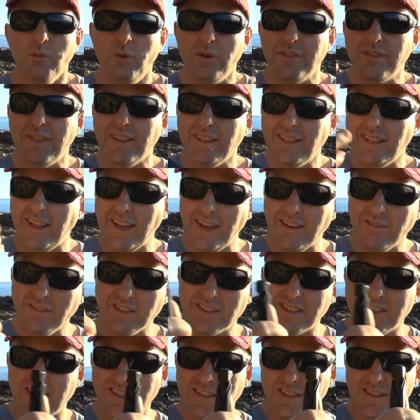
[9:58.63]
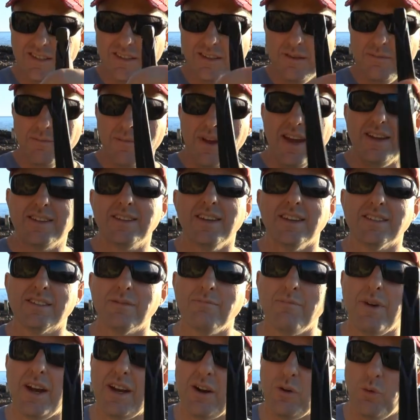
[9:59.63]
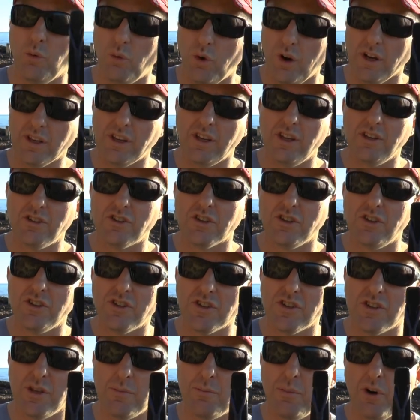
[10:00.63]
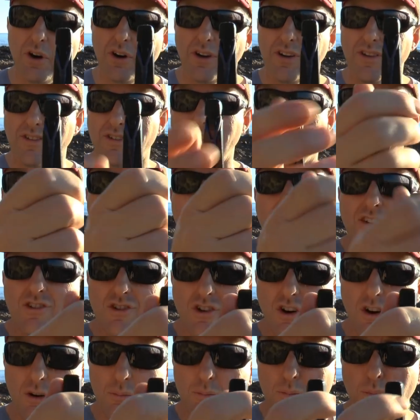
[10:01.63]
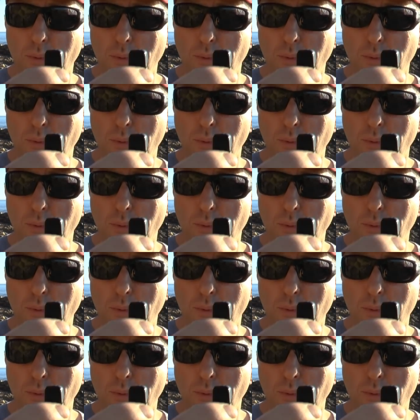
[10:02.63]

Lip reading: With the lever system, it doesn't matter what you do to the bow, you cannot